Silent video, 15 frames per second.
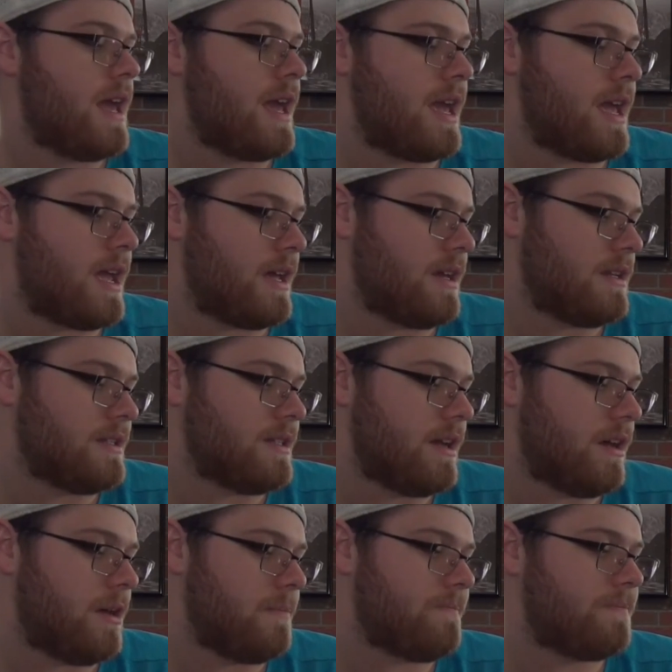and
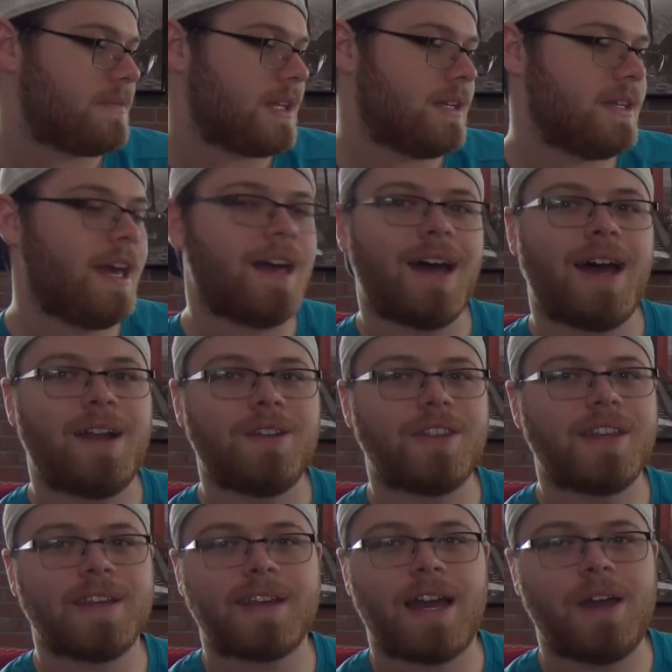yeah, I don't
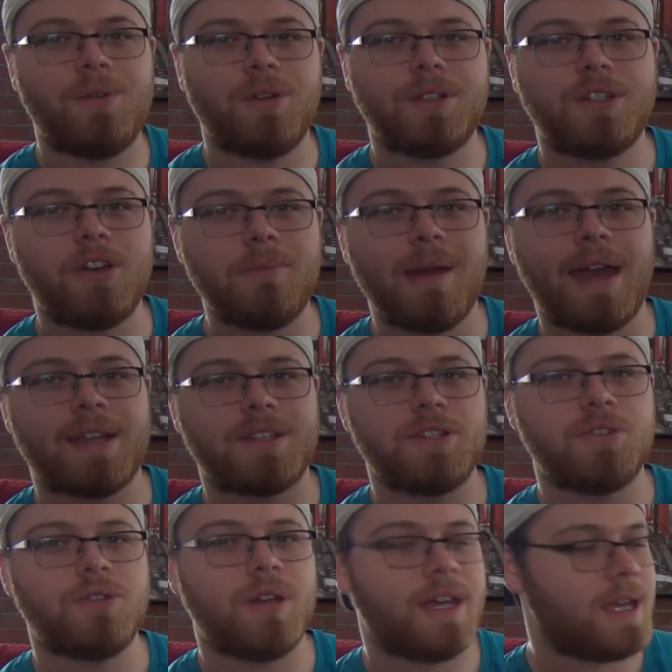think I would go back
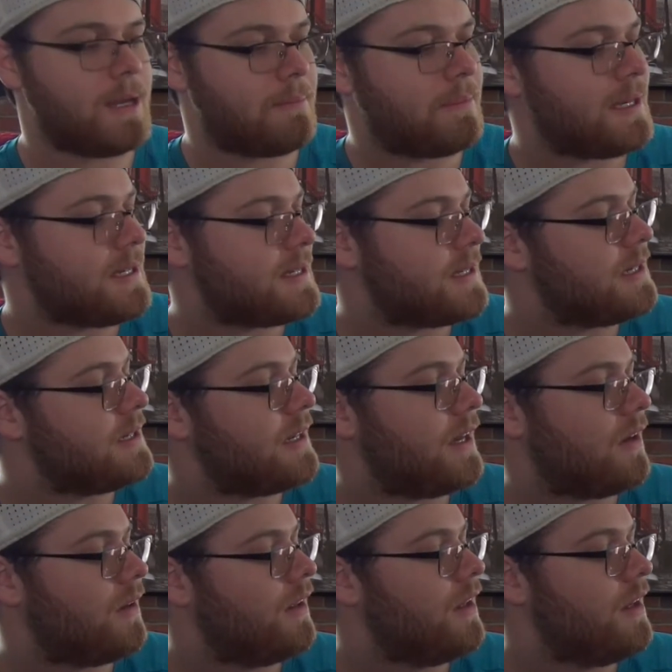to a PC
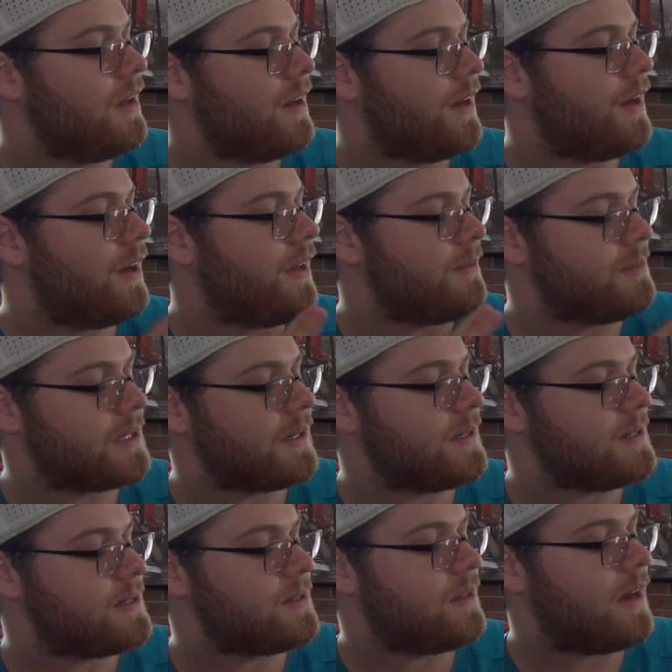now
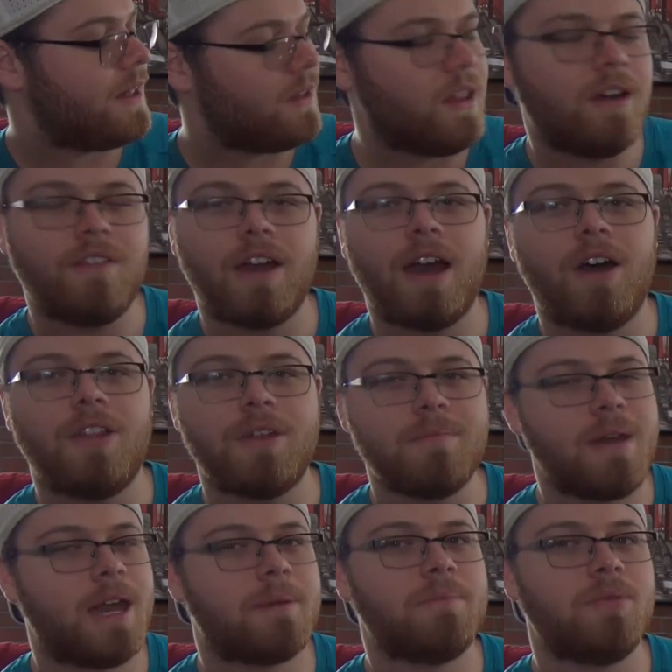because I love how the
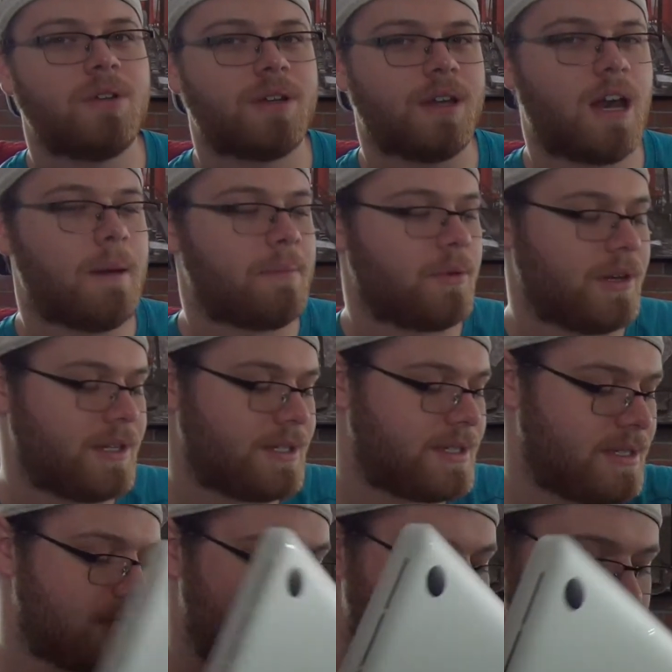MacBook operating
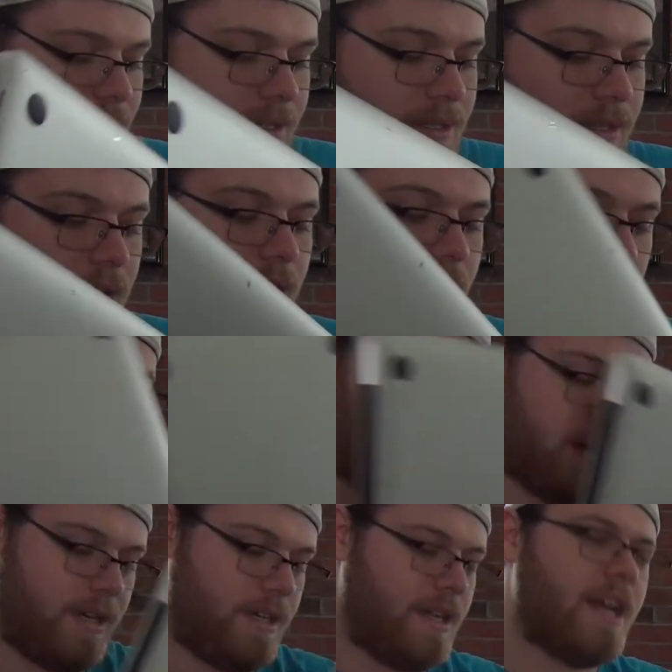system is, and
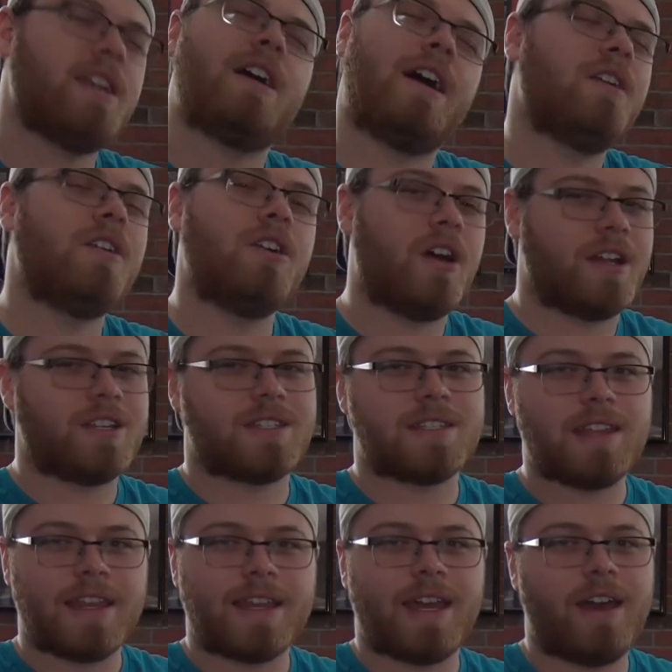I don't know, I just
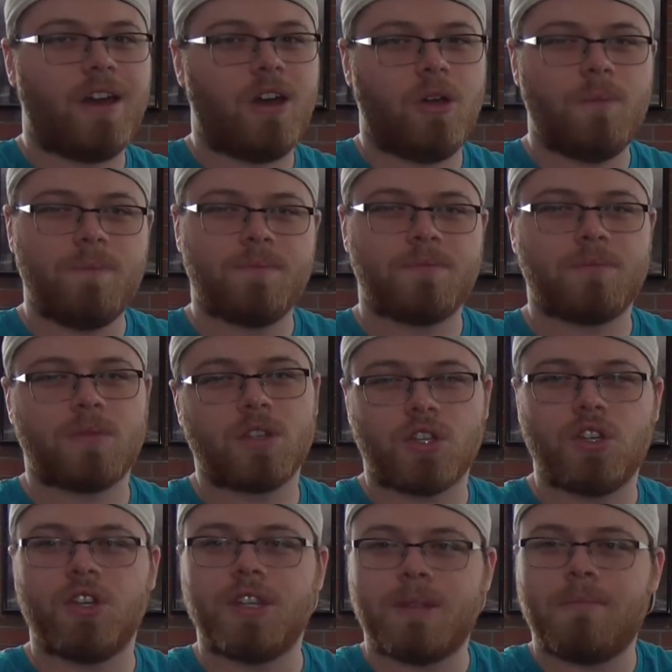like how
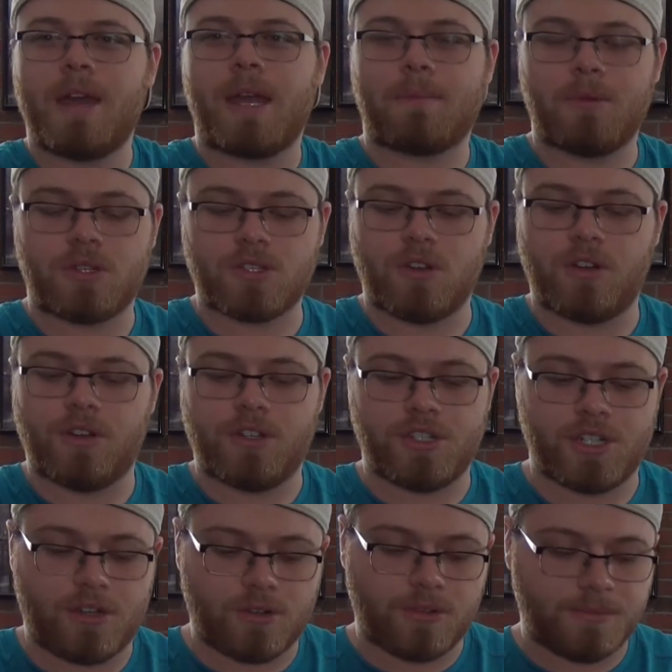good the MacBooks are in
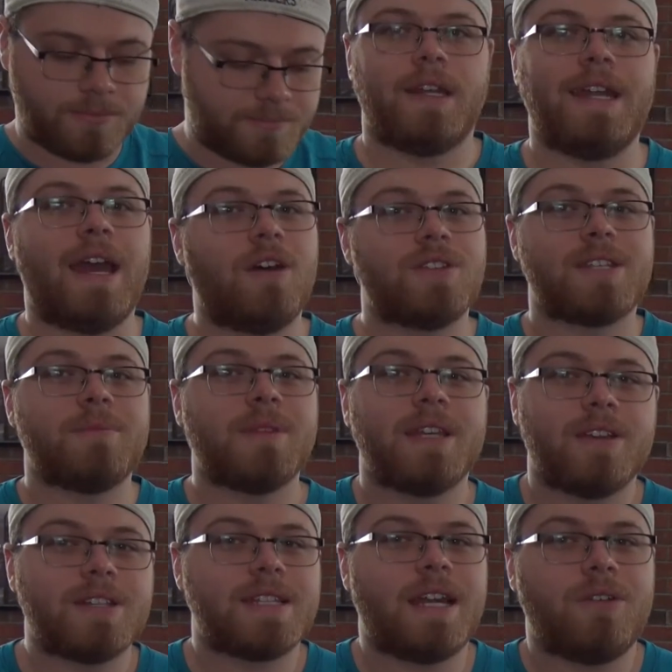general. Now, something
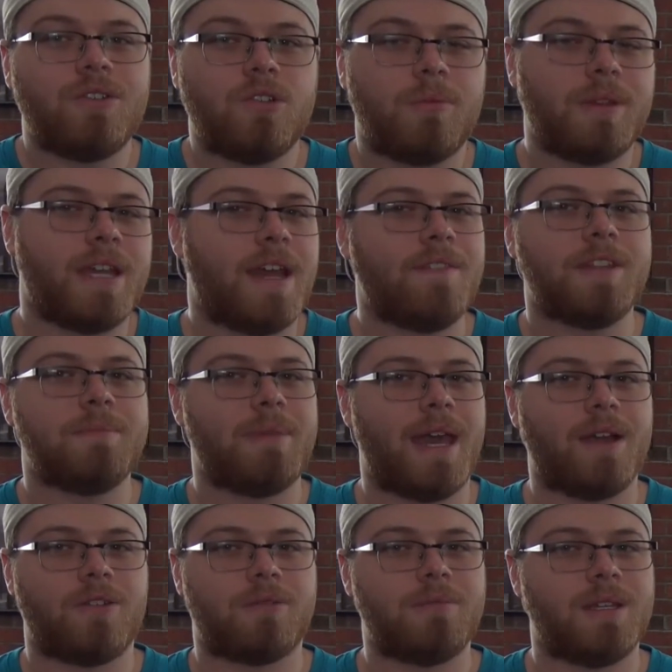else that I would normally have in the
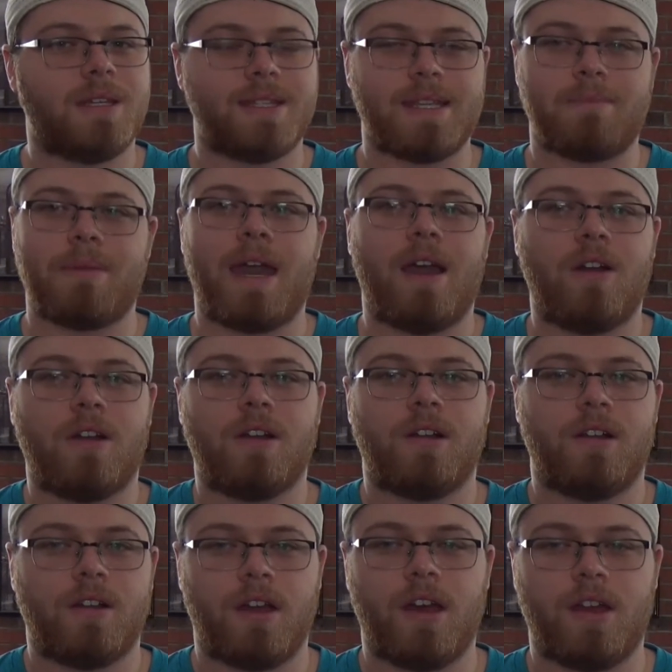bag with me is a power